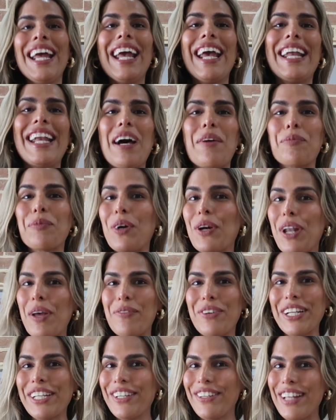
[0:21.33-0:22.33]
and I'm gonna
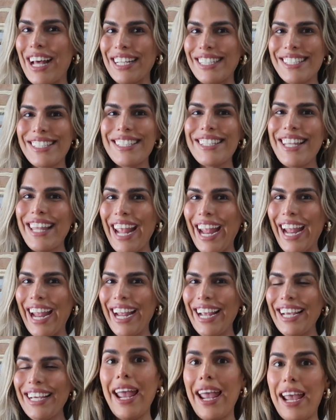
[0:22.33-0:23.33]
bring you that
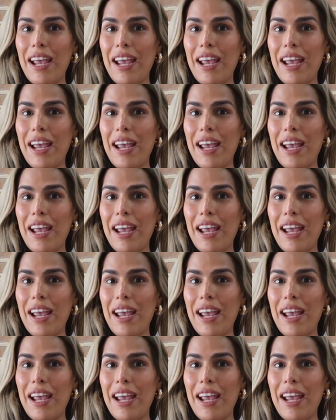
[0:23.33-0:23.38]
today.